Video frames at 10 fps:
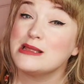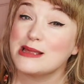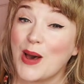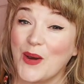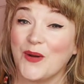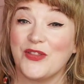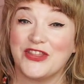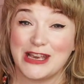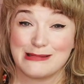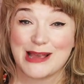So
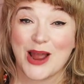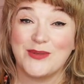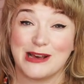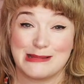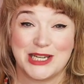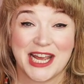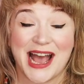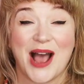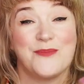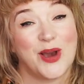this time last year,
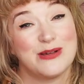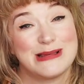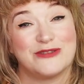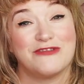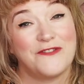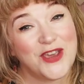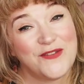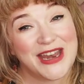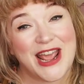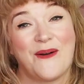I posted a review
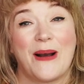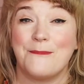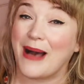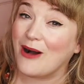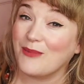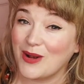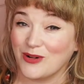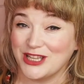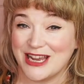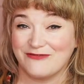video about my
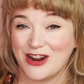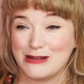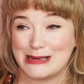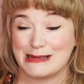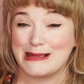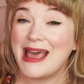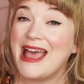1 year roses.